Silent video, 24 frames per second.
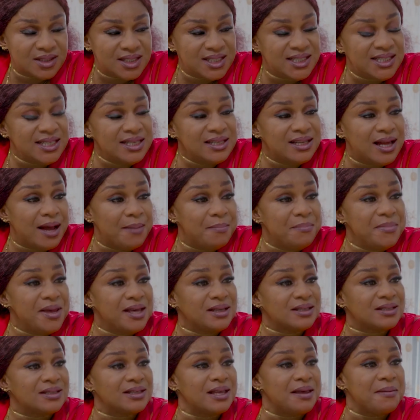The thing that
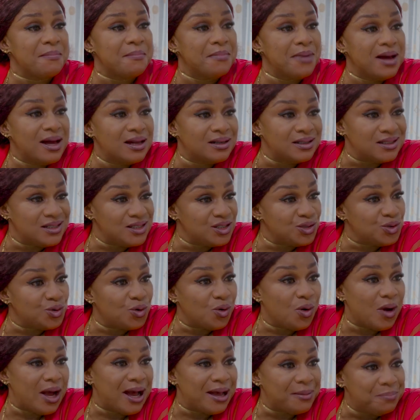makes a man is
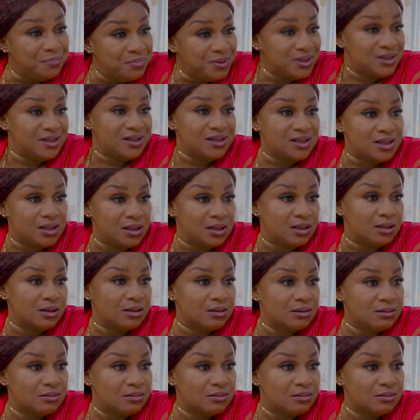your ability